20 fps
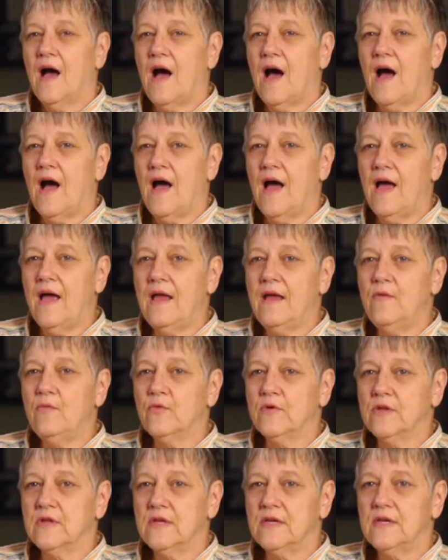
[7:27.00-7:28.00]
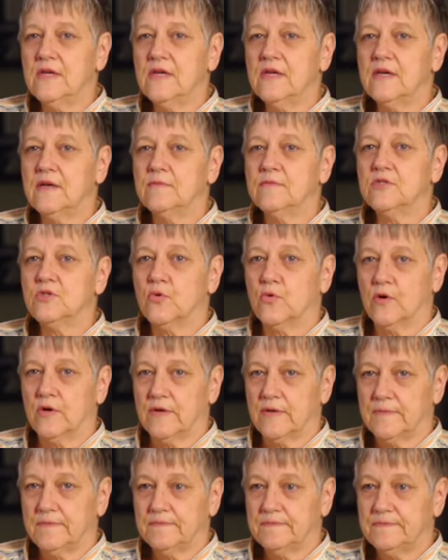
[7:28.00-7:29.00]
I really am
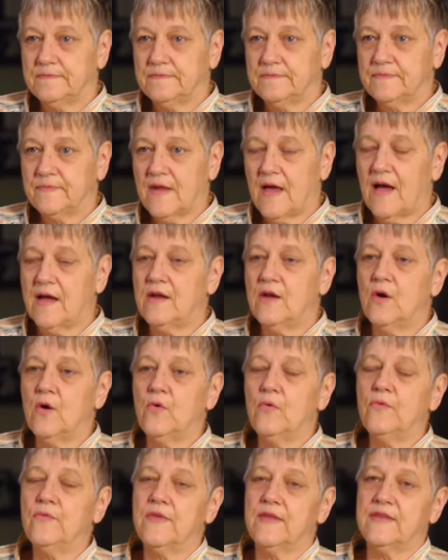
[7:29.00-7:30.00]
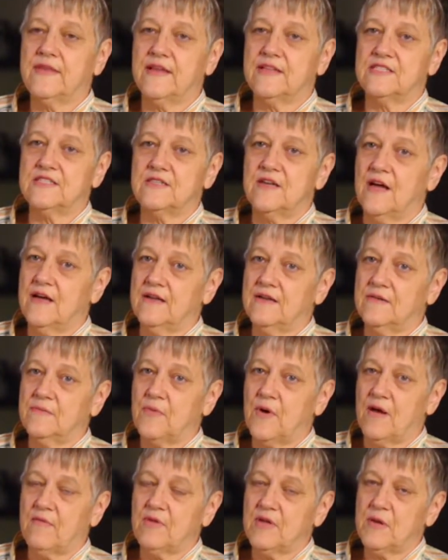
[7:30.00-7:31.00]
torn. I know that that's not
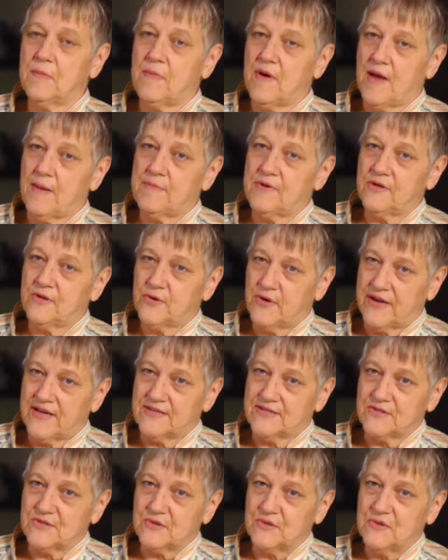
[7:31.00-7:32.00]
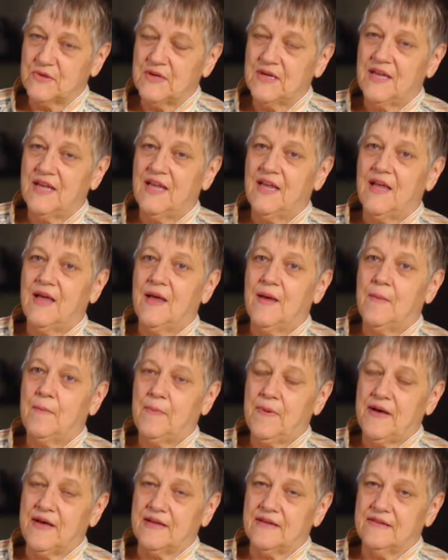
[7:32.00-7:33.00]
probably a popular answer,
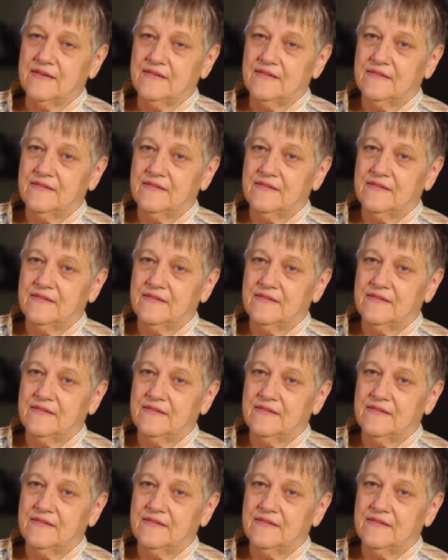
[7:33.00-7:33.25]
but